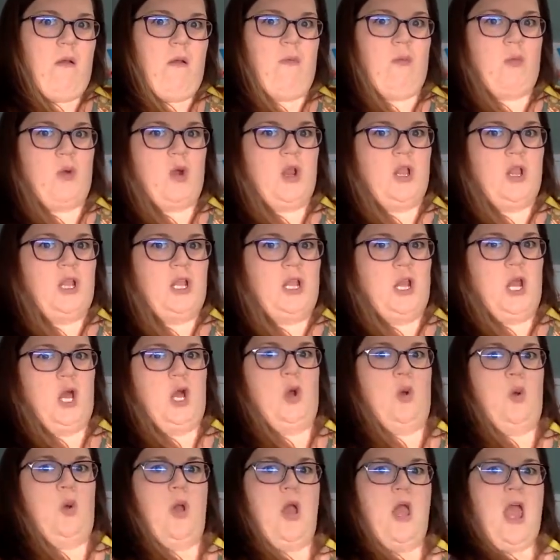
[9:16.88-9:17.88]
Really
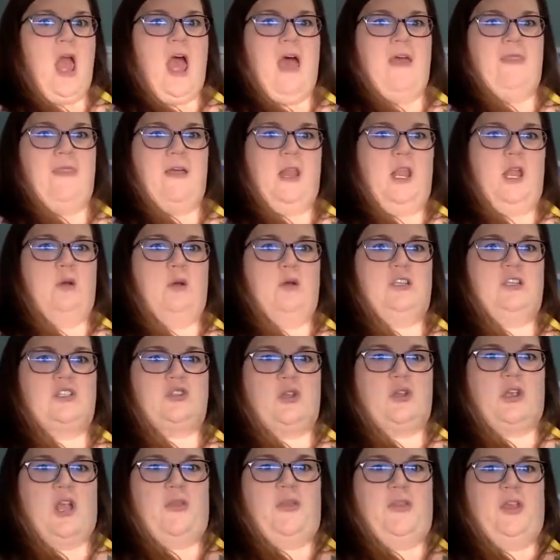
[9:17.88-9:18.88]
low. And the lowest
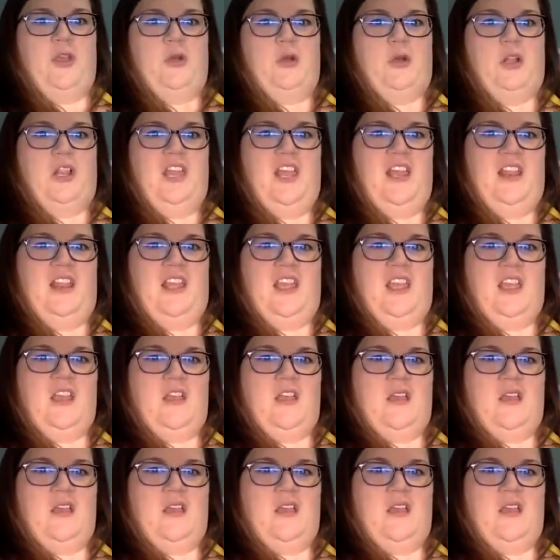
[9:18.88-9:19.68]
string on the ukulele.